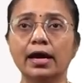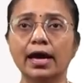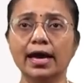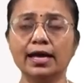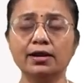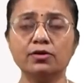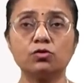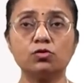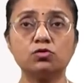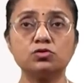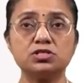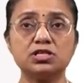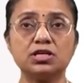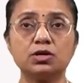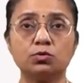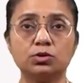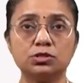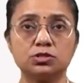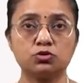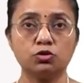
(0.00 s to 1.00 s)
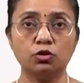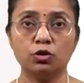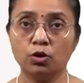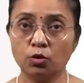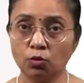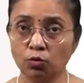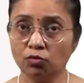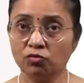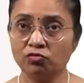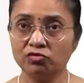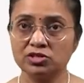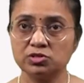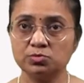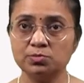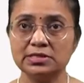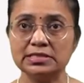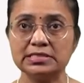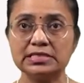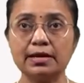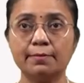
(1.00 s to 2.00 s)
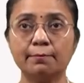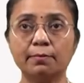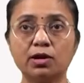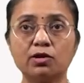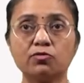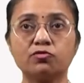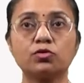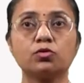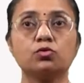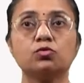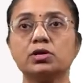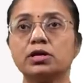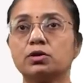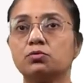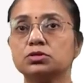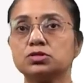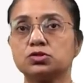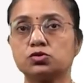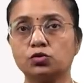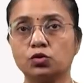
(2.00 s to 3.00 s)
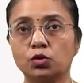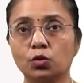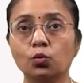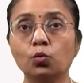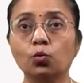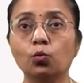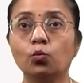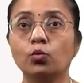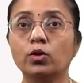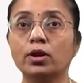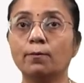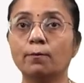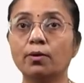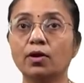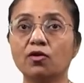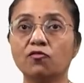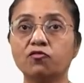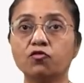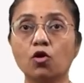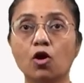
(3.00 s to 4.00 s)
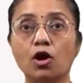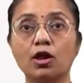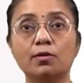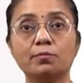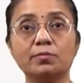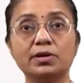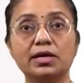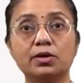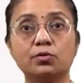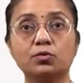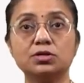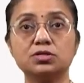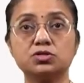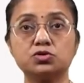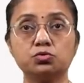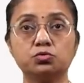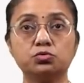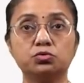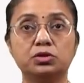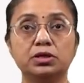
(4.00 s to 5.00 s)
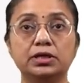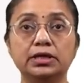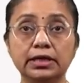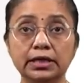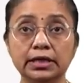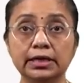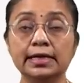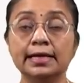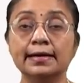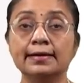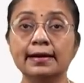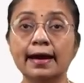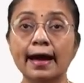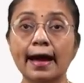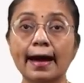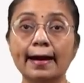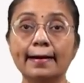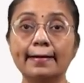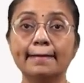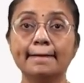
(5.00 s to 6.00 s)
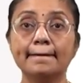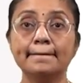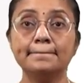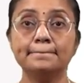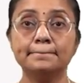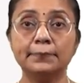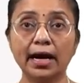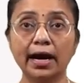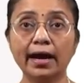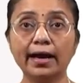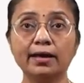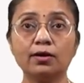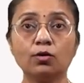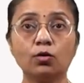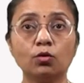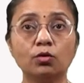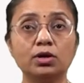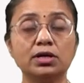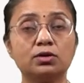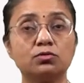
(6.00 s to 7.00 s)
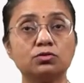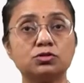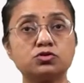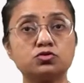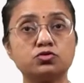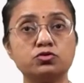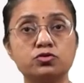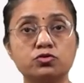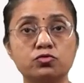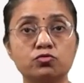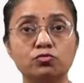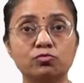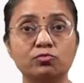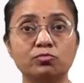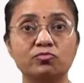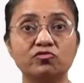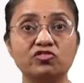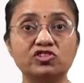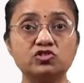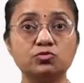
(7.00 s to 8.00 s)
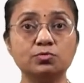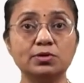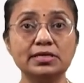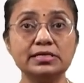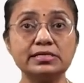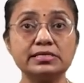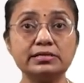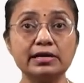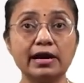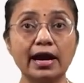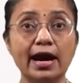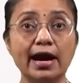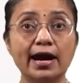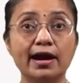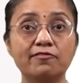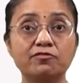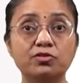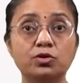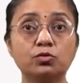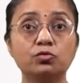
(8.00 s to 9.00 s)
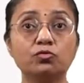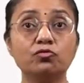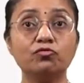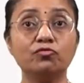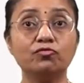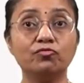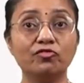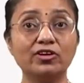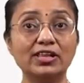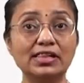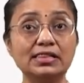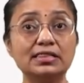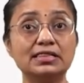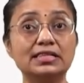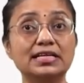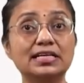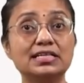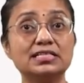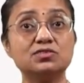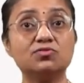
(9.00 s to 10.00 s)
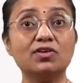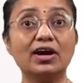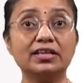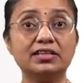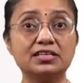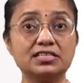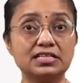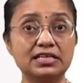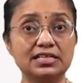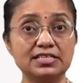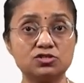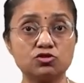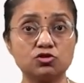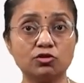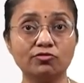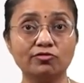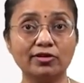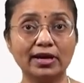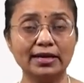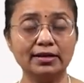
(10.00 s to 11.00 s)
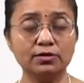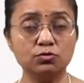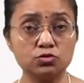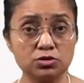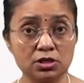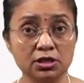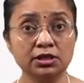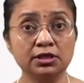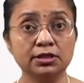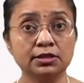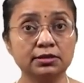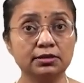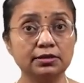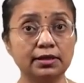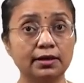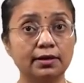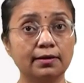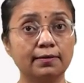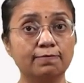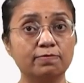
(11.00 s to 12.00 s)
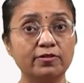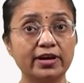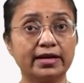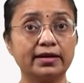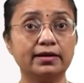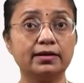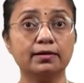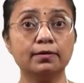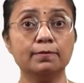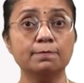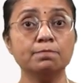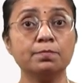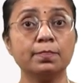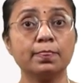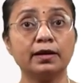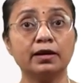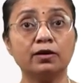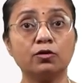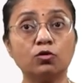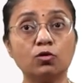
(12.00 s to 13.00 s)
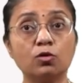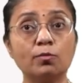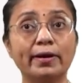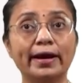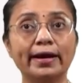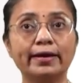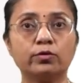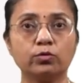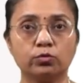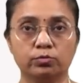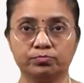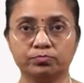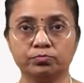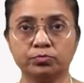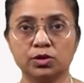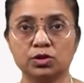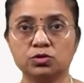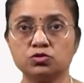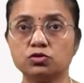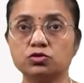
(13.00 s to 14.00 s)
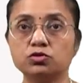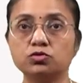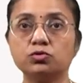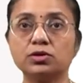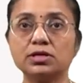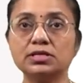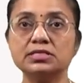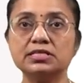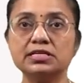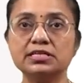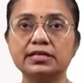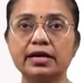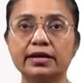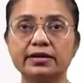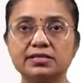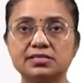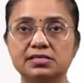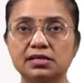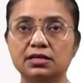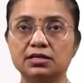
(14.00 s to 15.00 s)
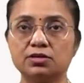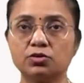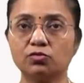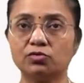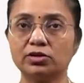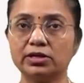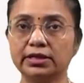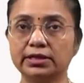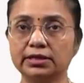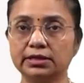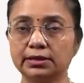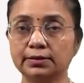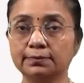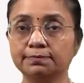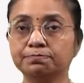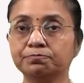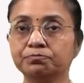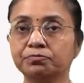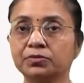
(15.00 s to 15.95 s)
N rows equals to 2, which means number of row equals to 2. Number of column equals to 3. And by row equals to true, which means I have to fill this list of values, the vector row by row. So you can see the result over here.